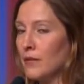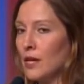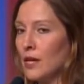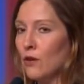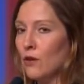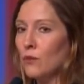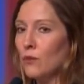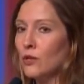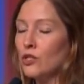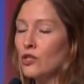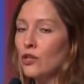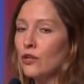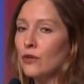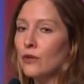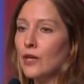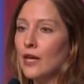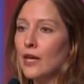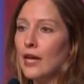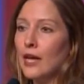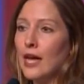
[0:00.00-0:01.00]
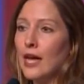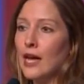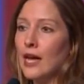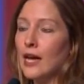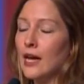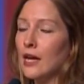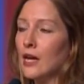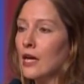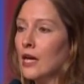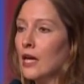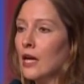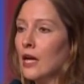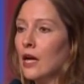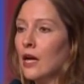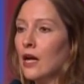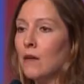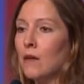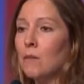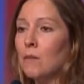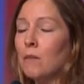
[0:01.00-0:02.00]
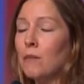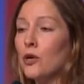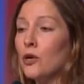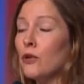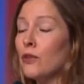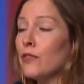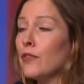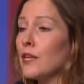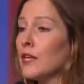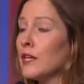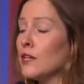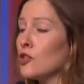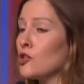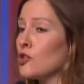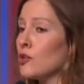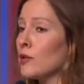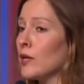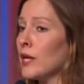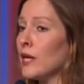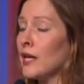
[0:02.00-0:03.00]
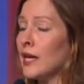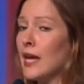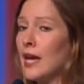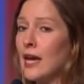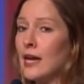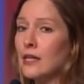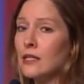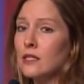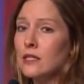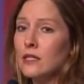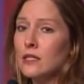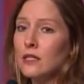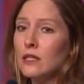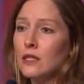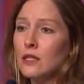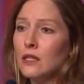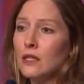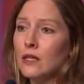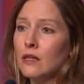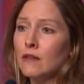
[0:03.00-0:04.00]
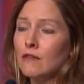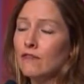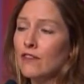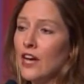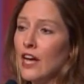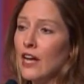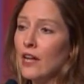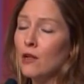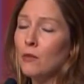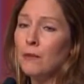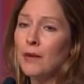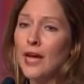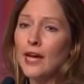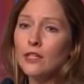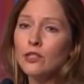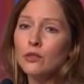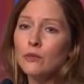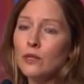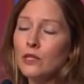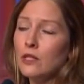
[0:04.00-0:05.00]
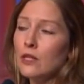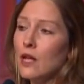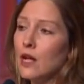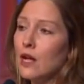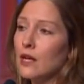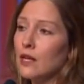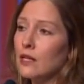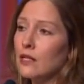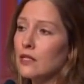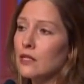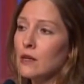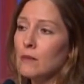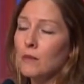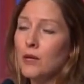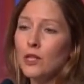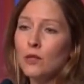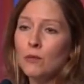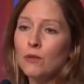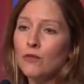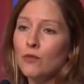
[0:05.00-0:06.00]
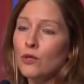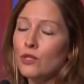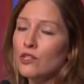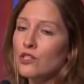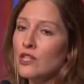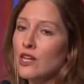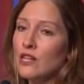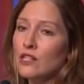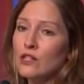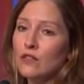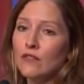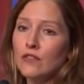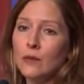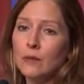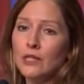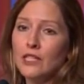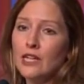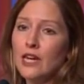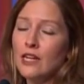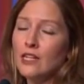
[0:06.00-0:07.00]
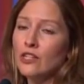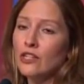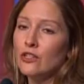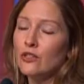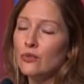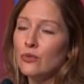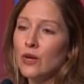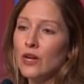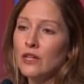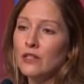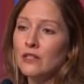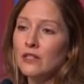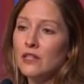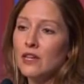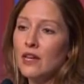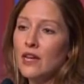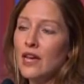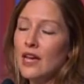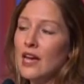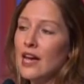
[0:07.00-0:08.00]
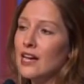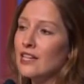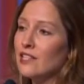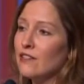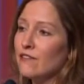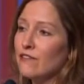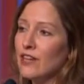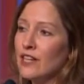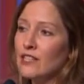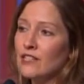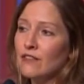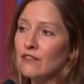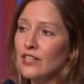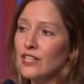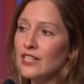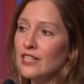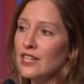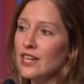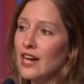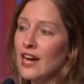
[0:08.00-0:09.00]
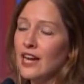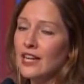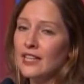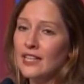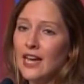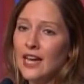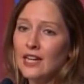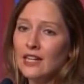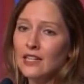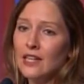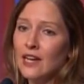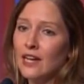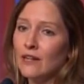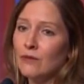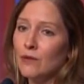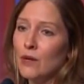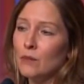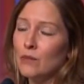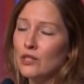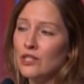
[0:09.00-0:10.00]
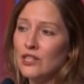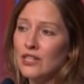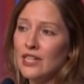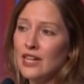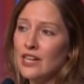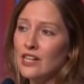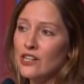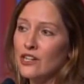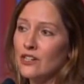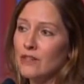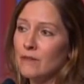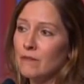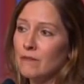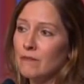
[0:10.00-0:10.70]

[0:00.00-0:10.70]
Returning a birth injury case file back to a client a month before the statute of limitations runs has effectively denied that client representation.